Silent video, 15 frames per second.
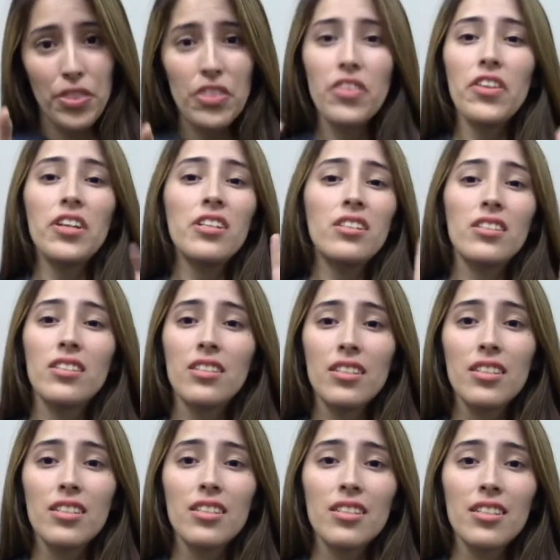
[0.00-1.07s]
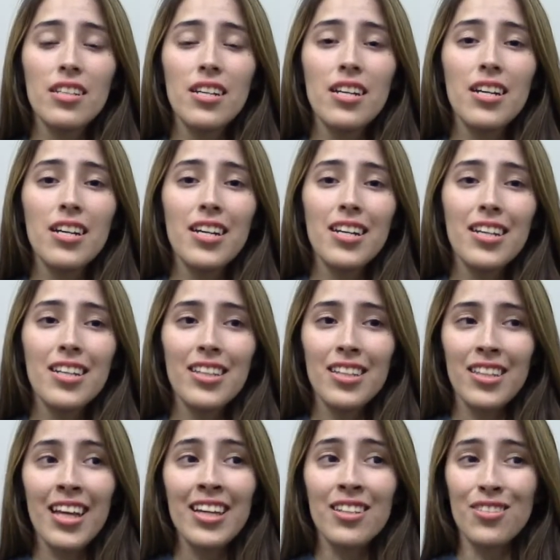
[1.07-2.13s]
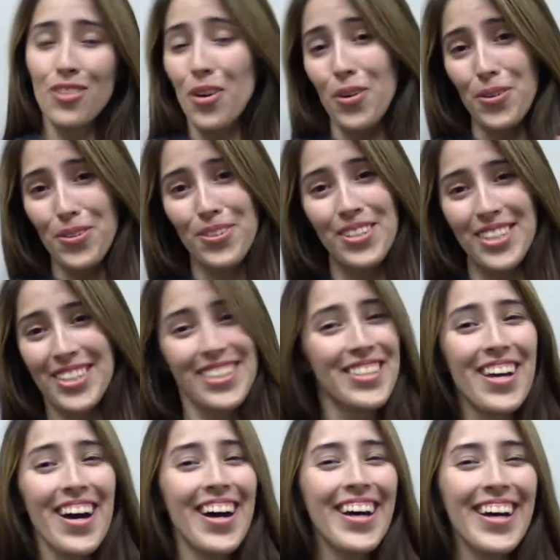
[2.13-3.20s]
thin is in. No, it's not.